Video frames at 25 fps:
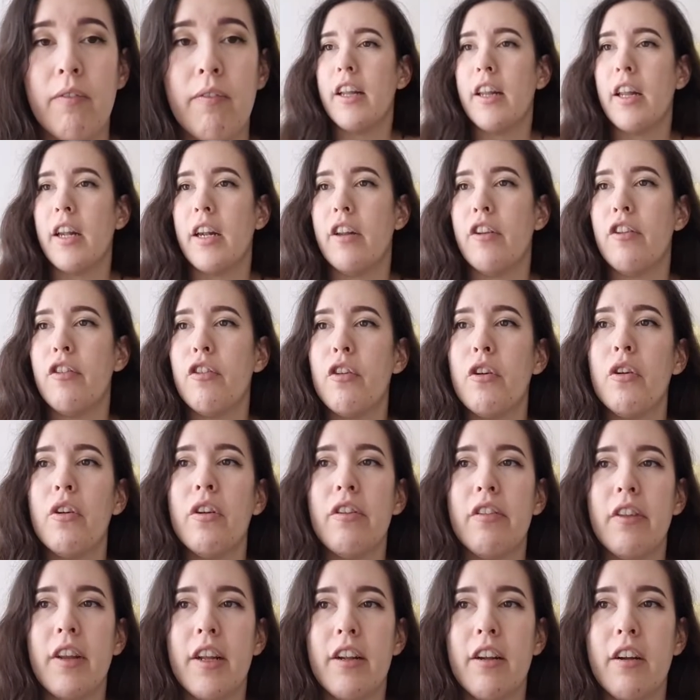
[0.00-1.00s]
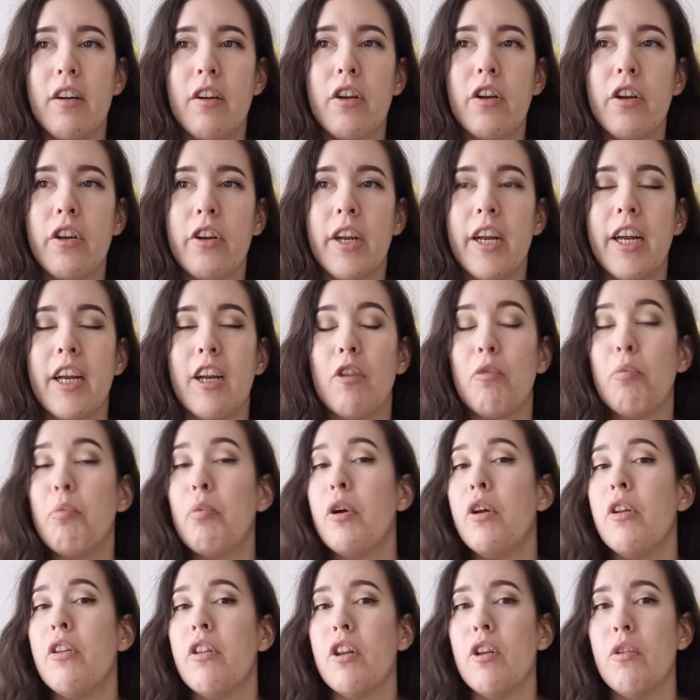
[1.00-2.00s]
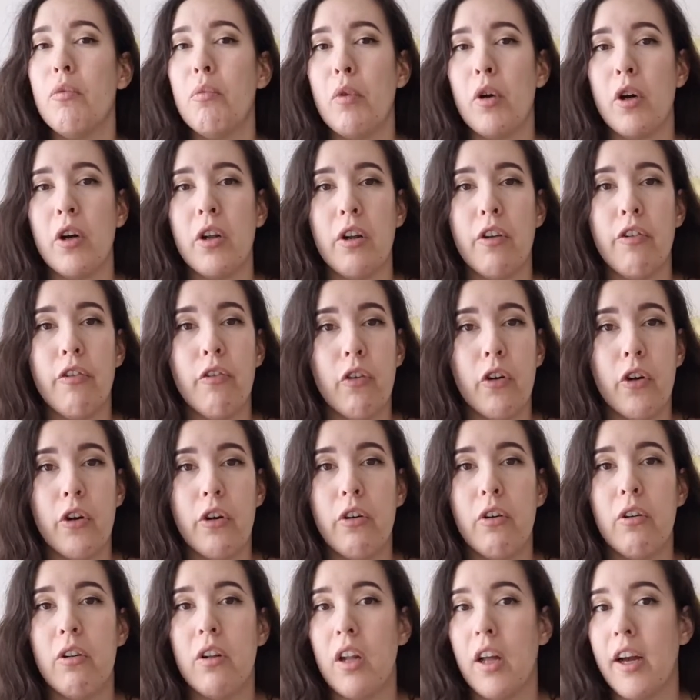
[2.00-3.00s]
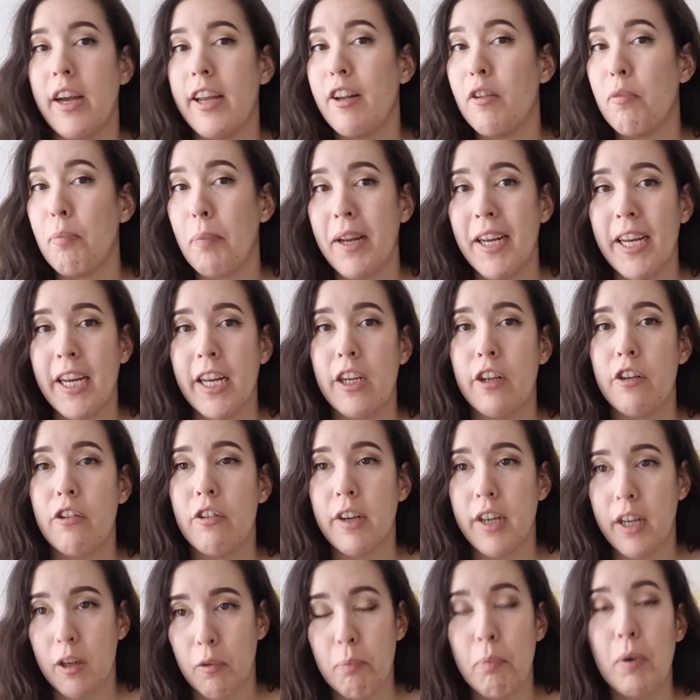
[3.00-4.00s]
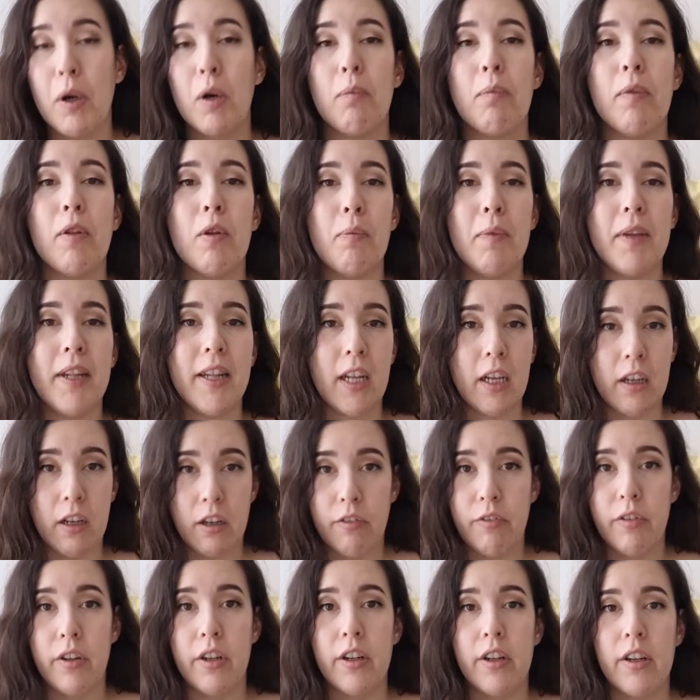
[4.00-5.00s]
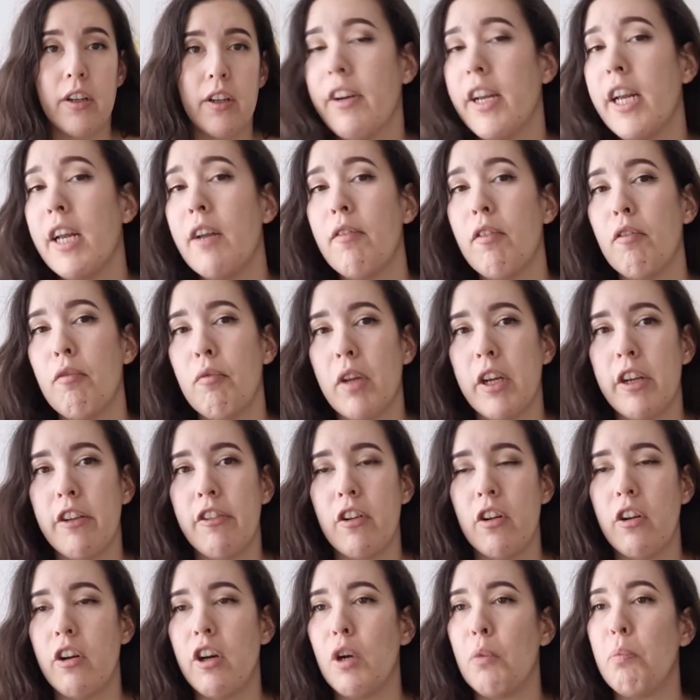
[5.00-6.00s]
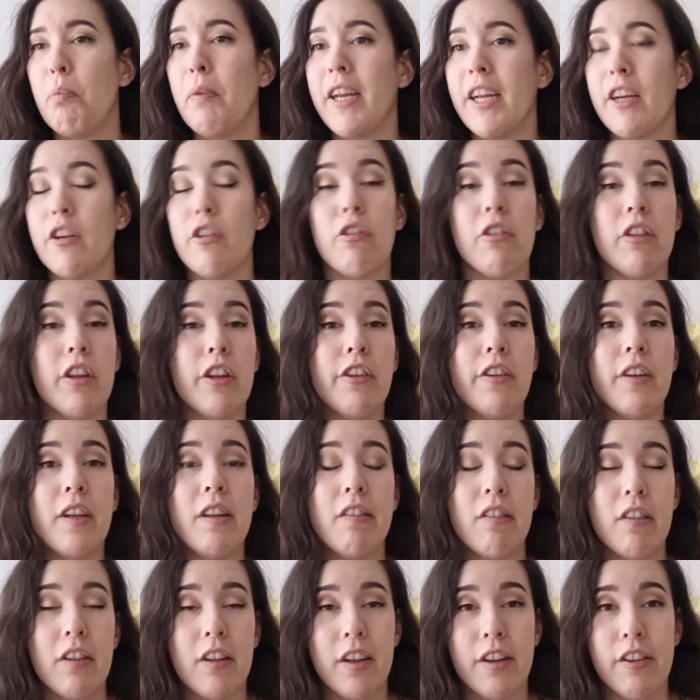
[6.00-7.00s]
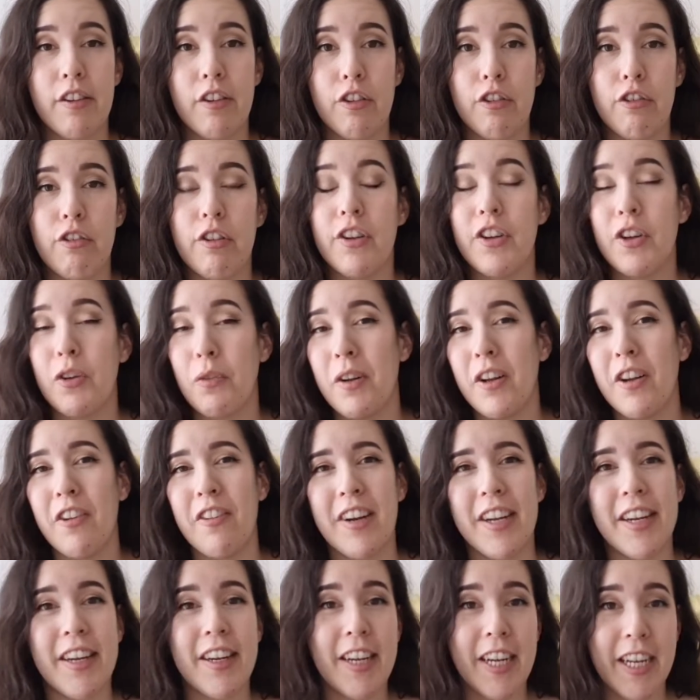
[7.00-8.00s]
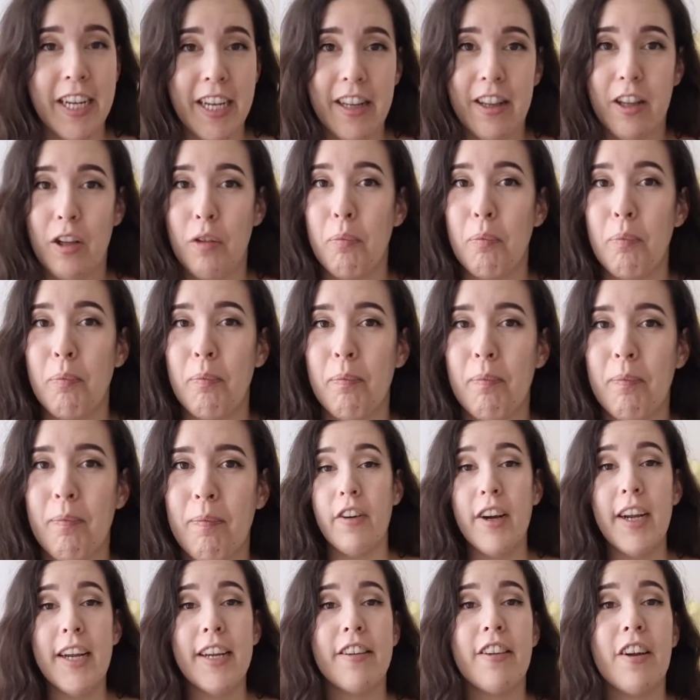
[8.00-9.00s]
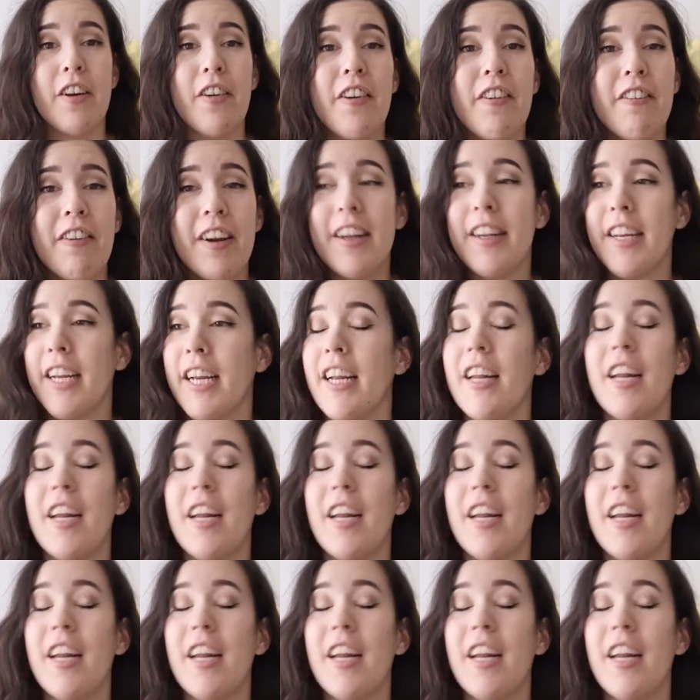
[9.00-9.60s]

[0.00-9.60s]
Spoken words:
And then as soon as they're done cooking, put them on a foil lined baking tray and pop them in the oven. Keep them nice and hot and make sure the cheese is nice and stretchy when you're ready to eat them. Right, are we ready?